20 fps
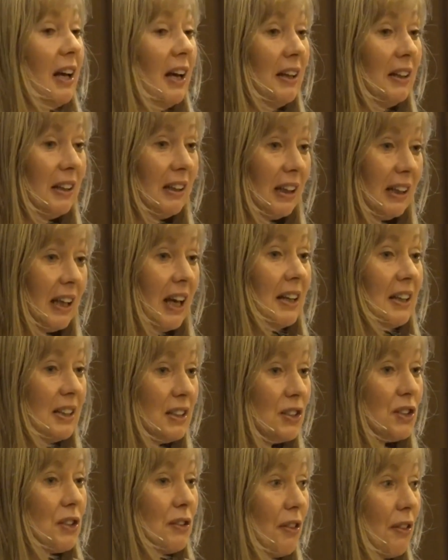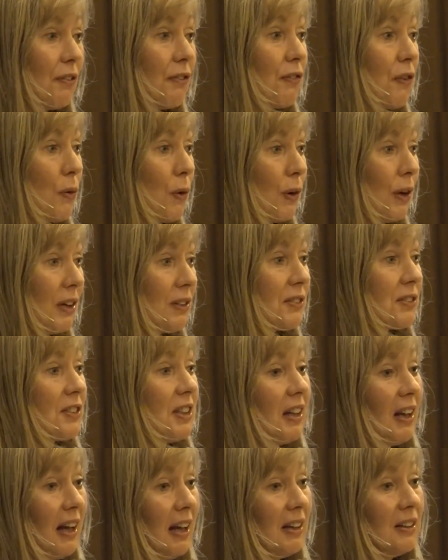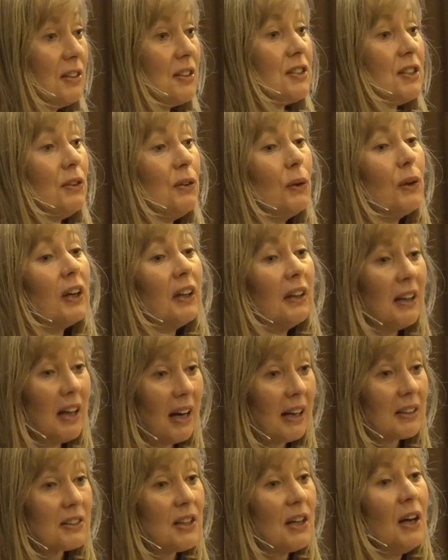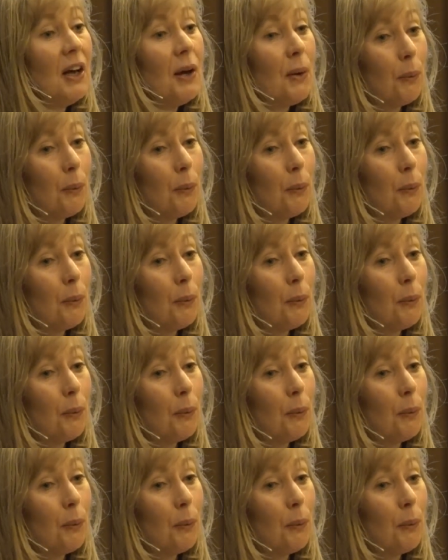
and get into the forest and to connect